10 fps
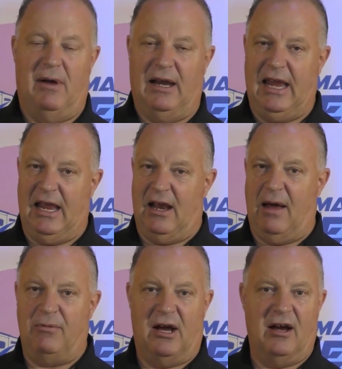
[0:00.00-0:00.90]
Again, I'm
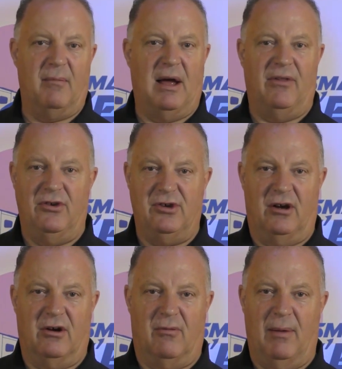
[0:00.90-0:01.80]
talking about the
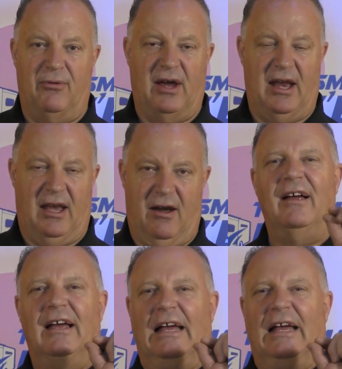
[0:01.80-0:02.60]
Jungle website here.